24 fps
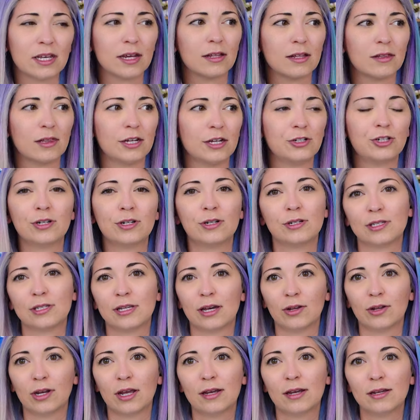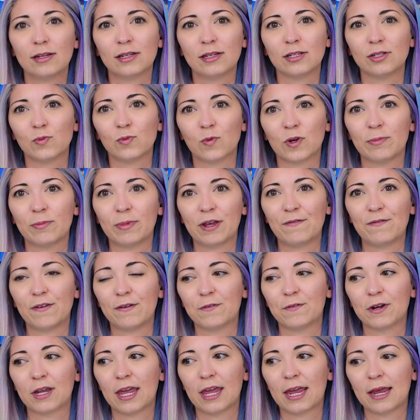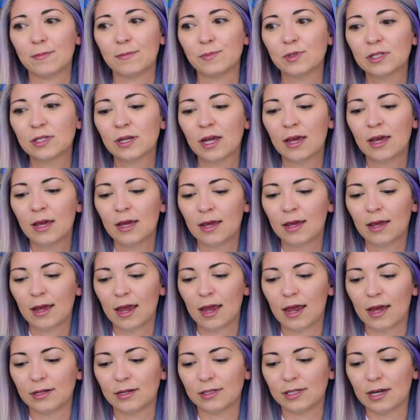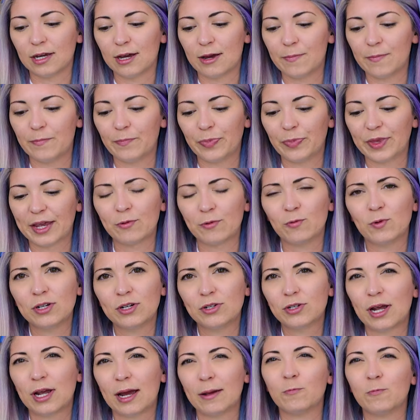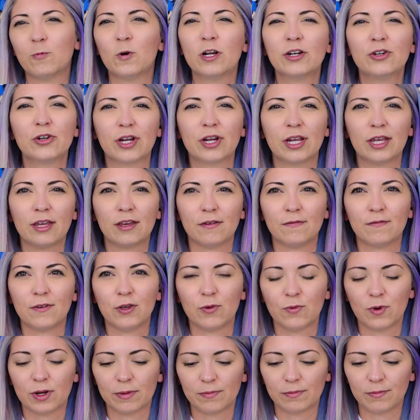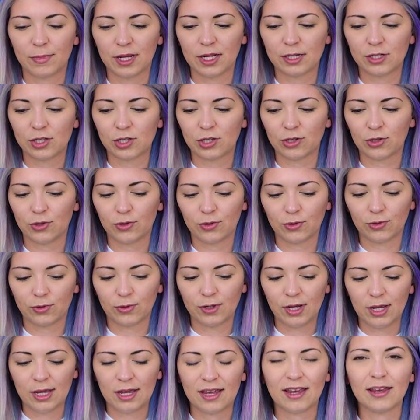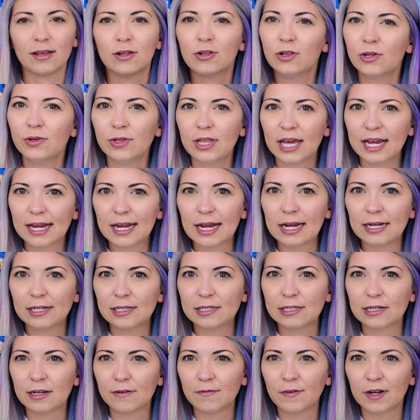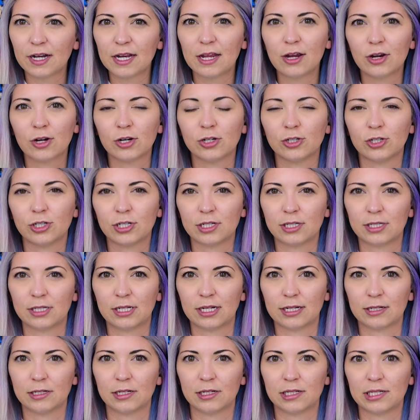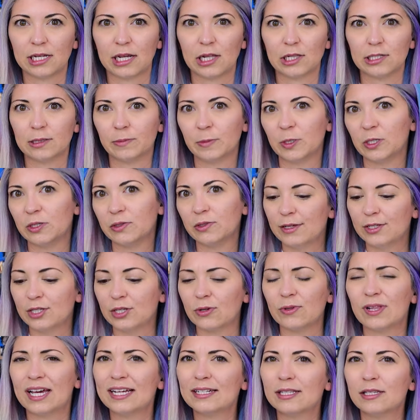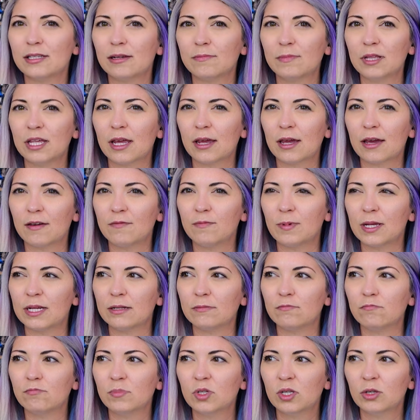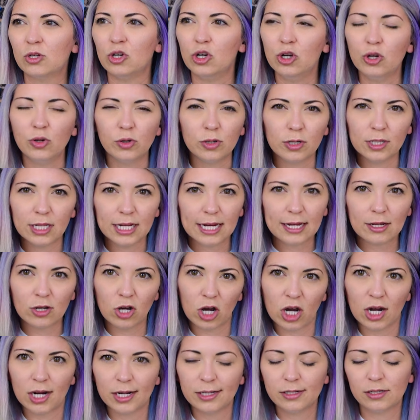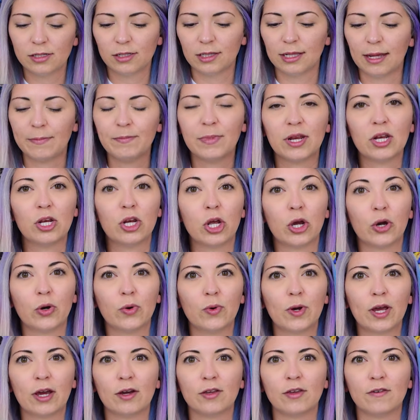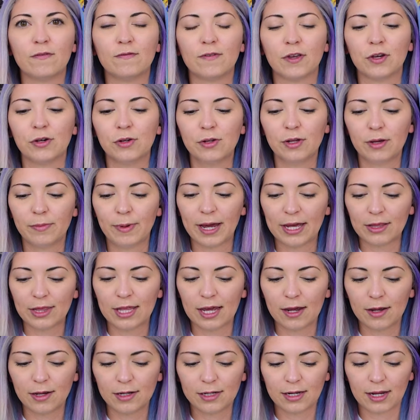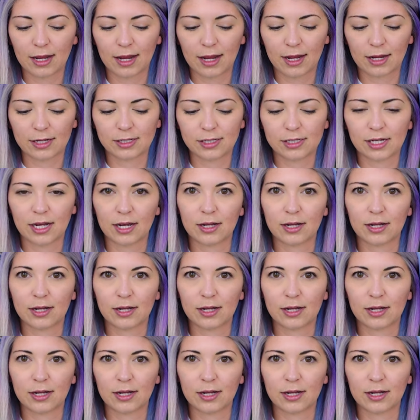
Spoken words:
like Legend of Zelda is one of my favorite games. And I'm wondering if you want me to include that kind of stuff on here or just stick to Sailor Moon. So that's something I've been noodling on. Let me know how you feel about that and